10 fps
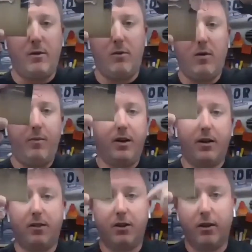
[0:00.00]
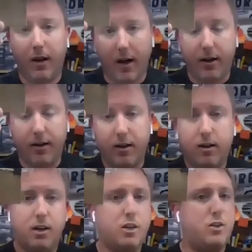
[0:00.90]
in a room, you're gonna turn it on,
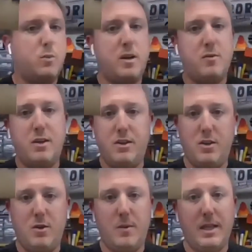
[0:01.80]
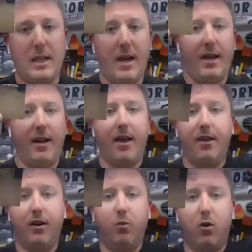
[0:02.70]
you're gonna do whatever you do in the light,
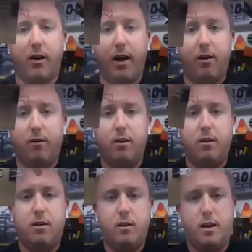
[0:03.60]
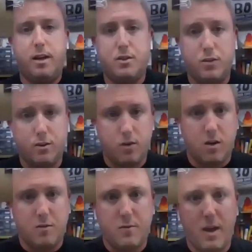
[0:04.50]
and then you walk out and turn it
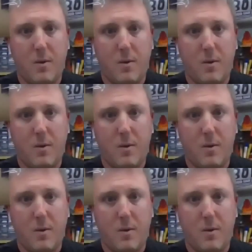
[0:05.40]
off.